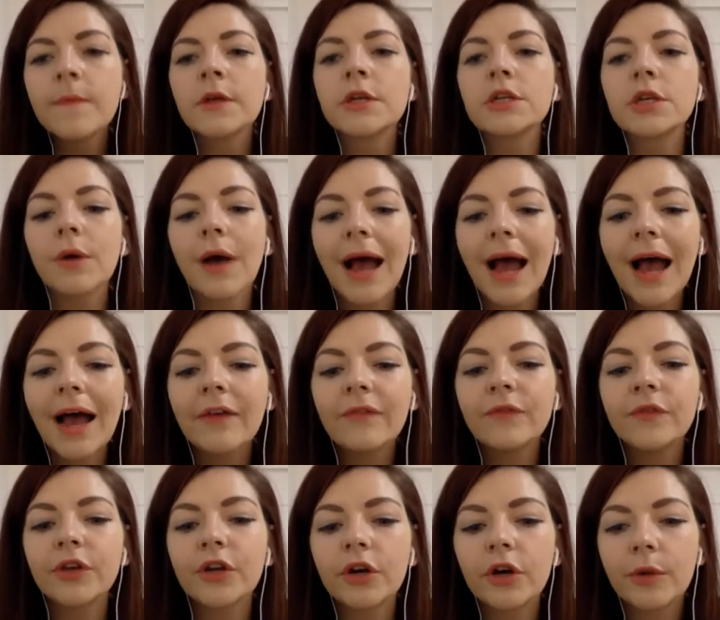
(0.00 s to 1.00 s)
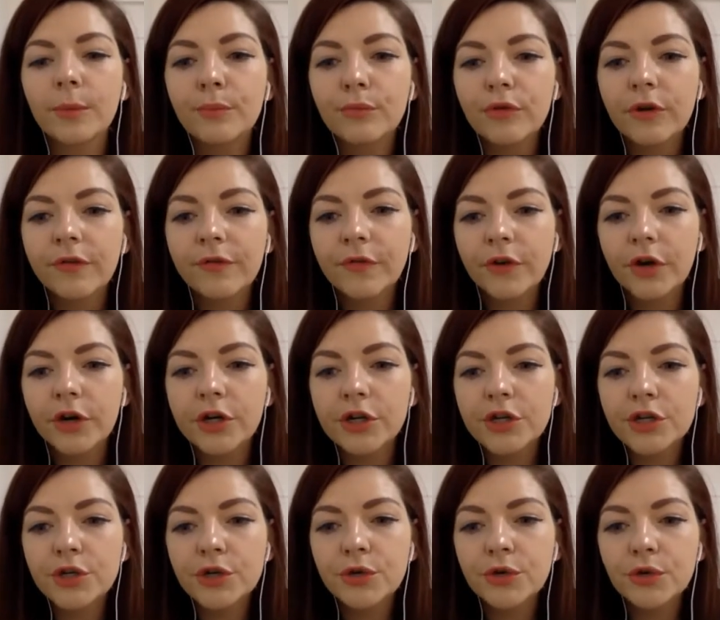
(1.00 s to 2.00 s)
So after prefer
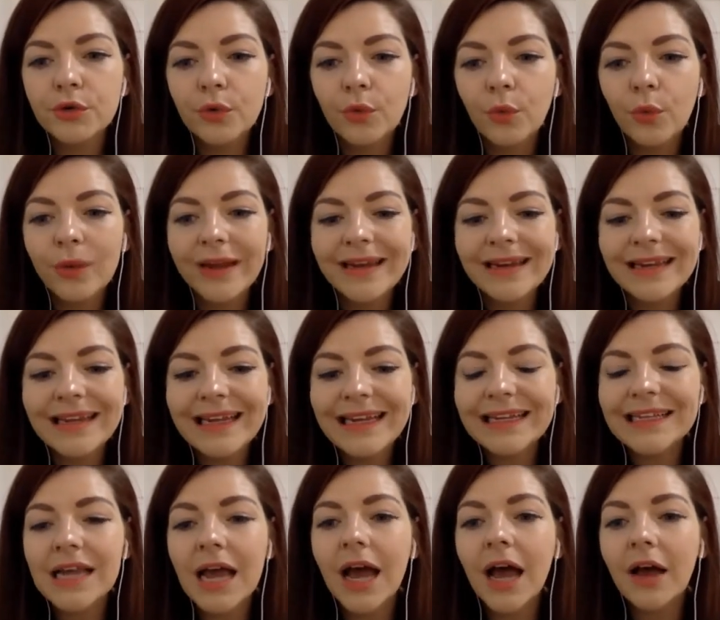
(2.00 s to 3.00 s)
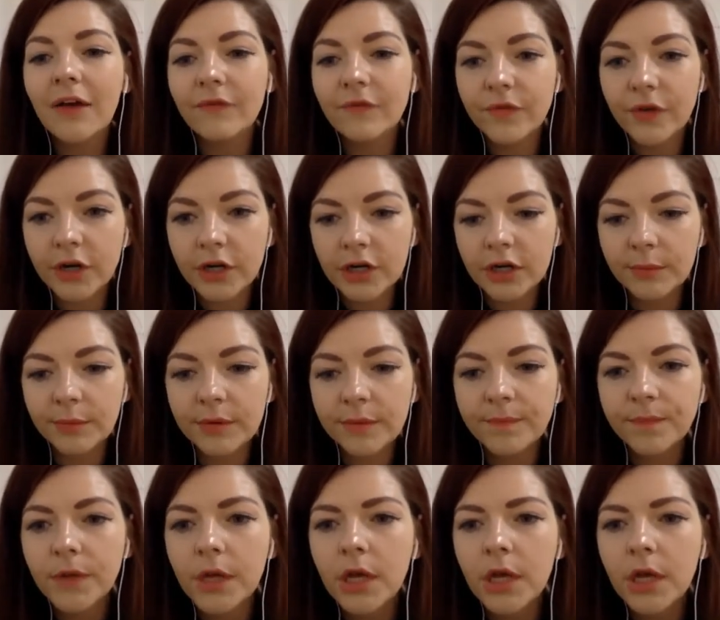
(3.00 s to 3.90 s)
to, we need a verb.